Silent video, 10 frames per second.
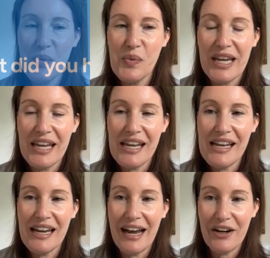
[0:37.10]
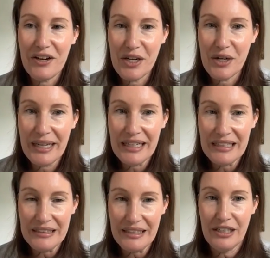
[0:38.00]
We hired Going
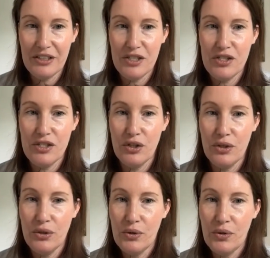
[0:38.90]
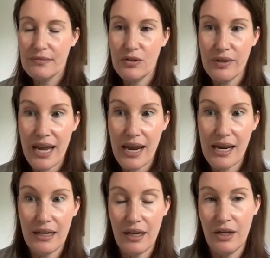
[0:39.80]
Clear to
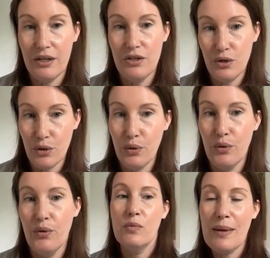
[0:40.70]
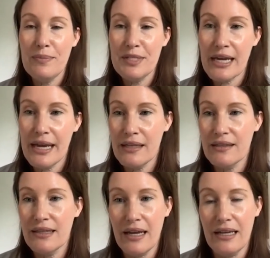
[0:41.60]
create a new website
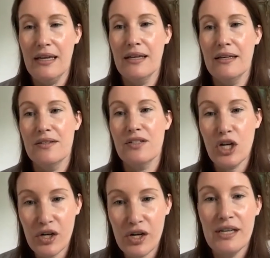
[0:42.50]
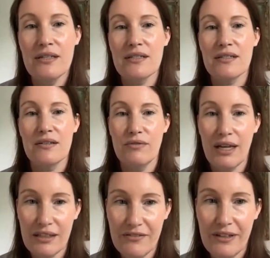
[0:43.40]
that is current,
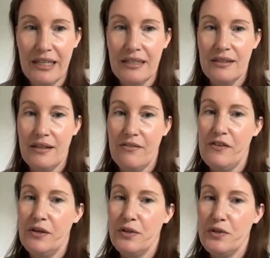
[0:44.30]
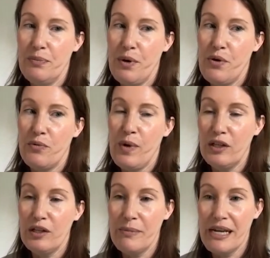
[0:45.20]
relevant, that feels both
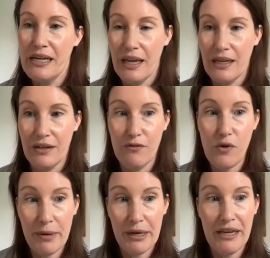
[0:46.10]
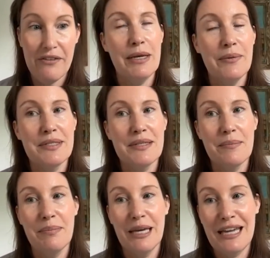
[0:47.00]
welcoming and informative. It was a
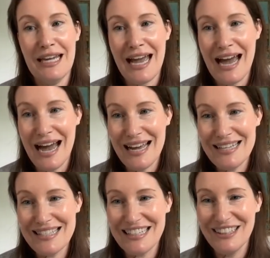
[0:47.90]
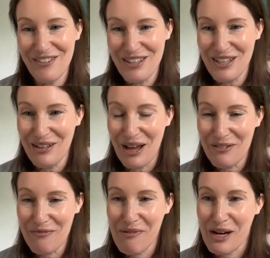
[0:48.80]
big ask with a lot
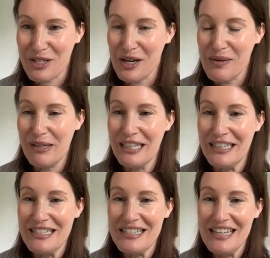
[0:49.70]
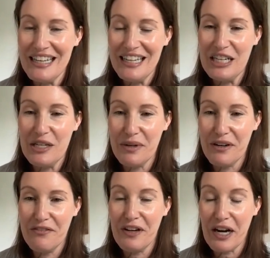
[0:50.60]
of pressure because we're
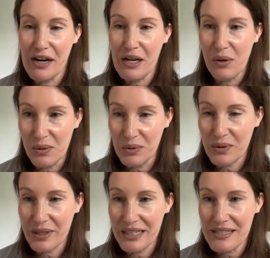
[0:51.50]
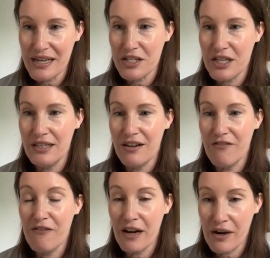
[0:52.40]
a very old organization and a
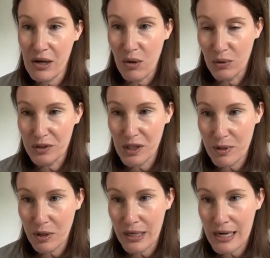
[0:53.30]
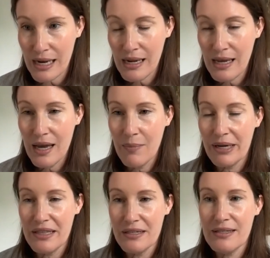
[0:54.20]
very old community, but
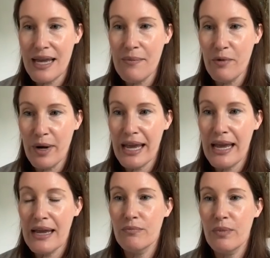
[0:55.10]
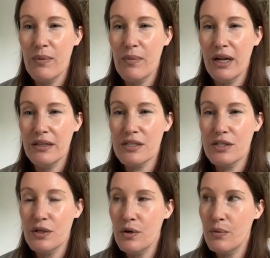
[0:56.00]
in the same way, we want
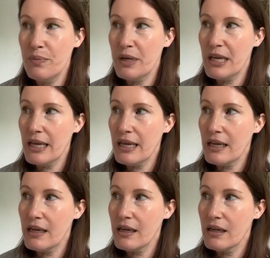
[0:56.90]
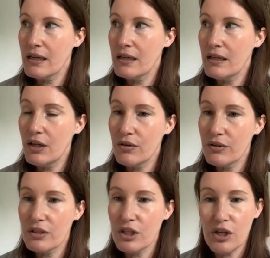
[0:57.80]
to be,
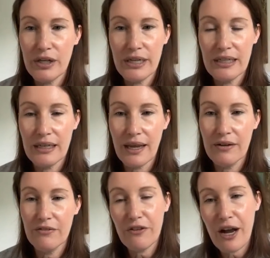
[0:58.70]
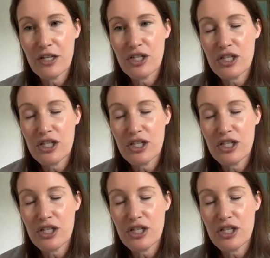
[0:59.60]
current and fresh